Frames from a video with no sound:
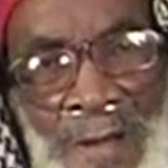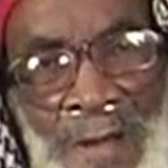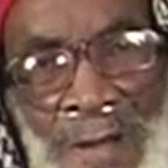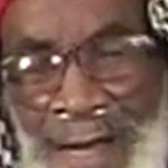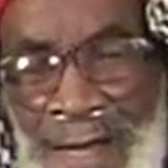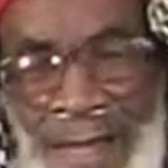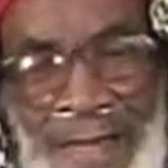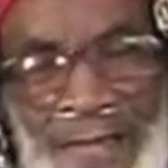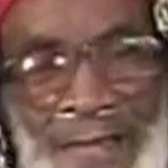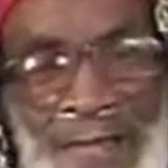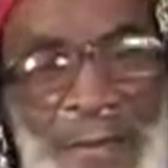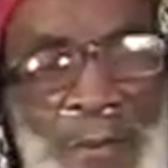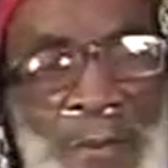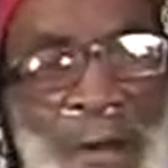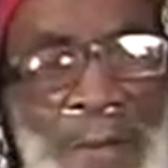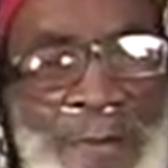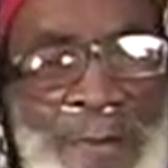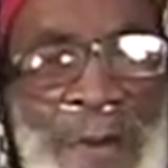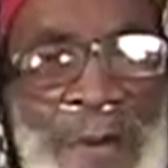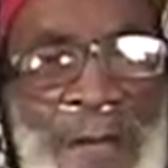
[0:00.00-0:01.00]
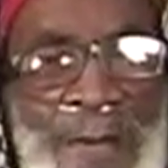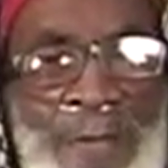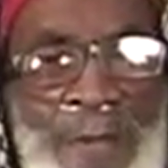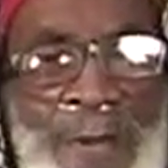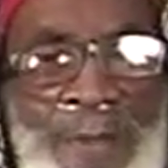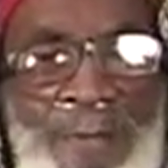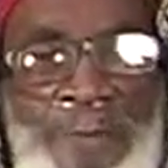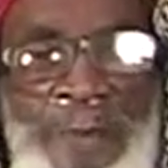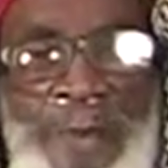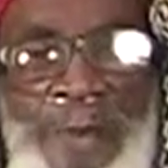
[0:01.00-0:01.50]
I didn't see one
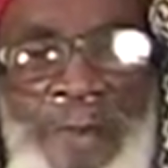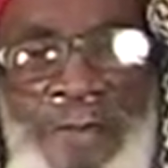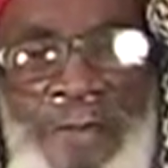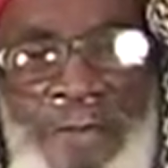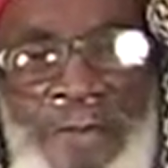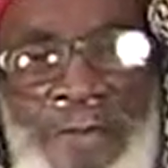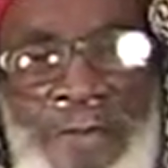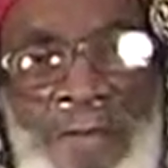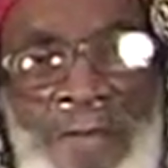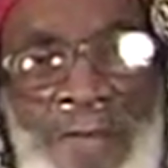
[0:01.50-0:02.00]
person.